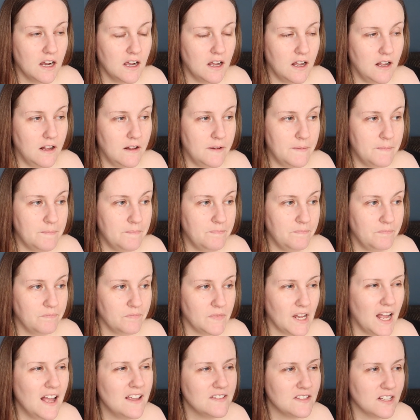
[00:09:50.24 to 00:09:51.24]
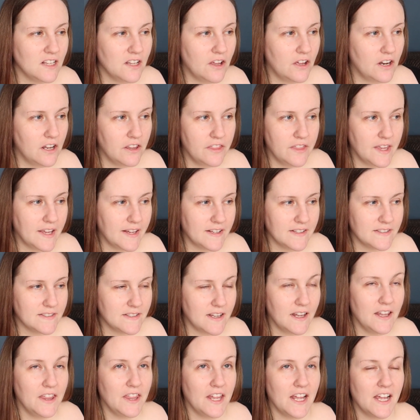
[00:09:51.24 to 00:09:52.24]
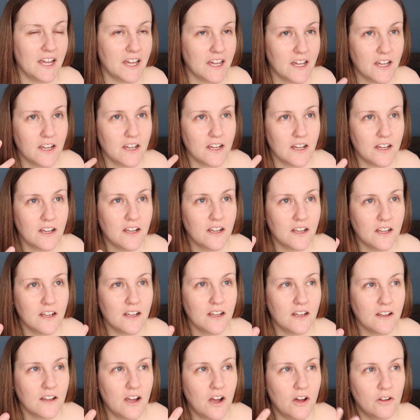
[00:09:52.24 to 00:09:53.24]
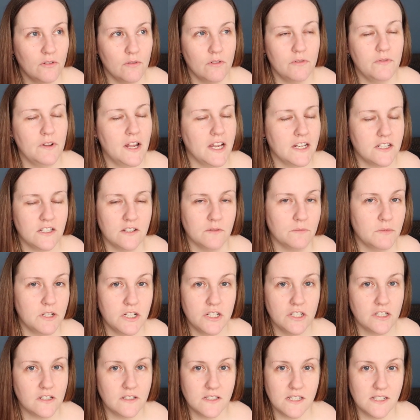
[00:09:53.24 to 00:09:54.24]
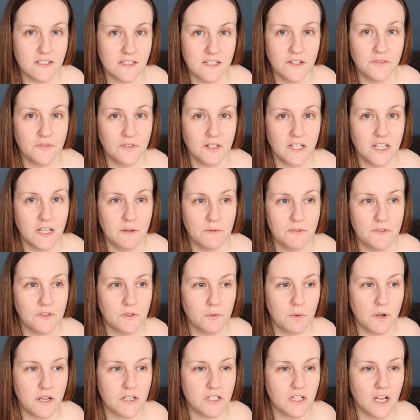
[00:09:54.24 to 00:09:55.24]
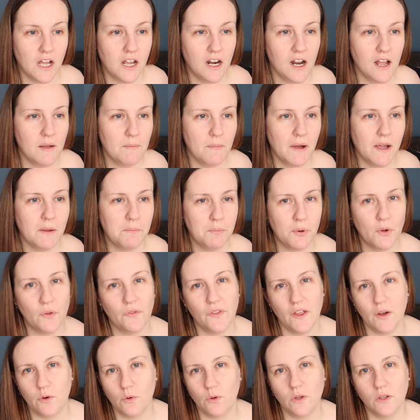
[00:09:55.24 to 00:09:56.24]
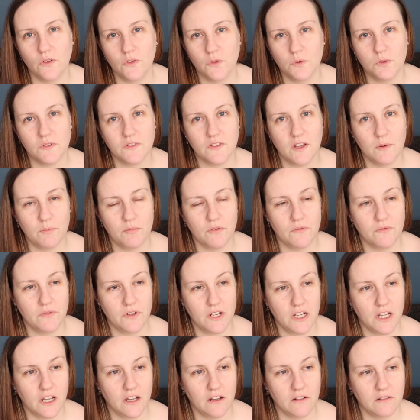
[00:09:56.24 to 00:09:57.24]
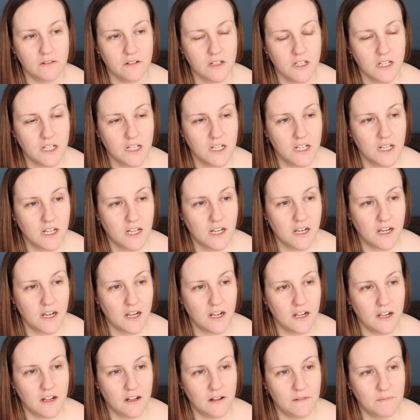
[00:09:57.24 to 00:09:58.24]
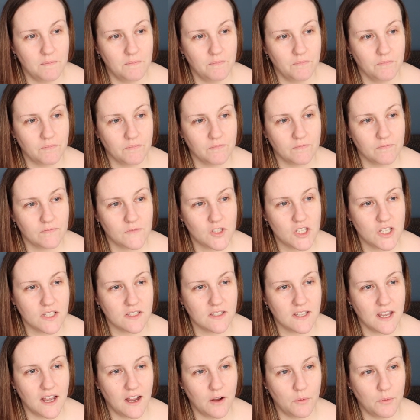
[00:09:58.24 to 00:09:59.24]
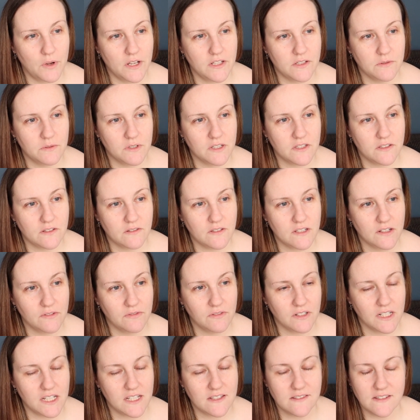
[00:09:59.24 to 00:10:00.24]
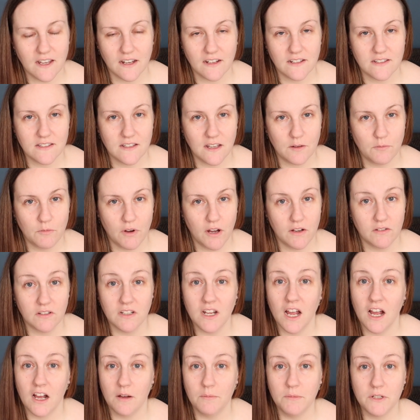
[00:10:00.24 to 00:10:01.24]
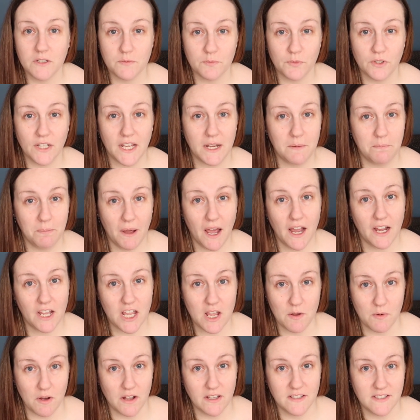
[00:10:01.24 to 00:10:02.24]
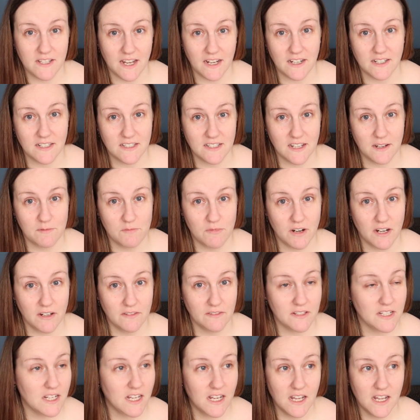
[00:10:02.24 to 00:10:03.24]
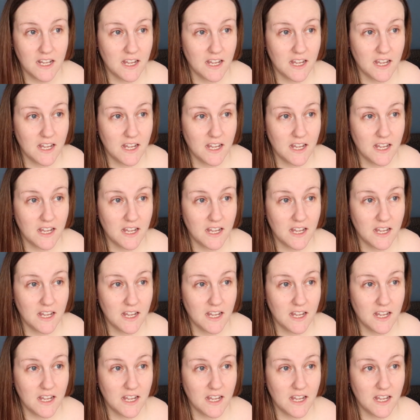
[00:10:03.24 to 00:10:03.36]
As a lot of things, I think, on reflection, we should have done differently with Squidge, and I might put that all into a separate video, just how we do it so differently second time round, and how much more laid back you are second time round.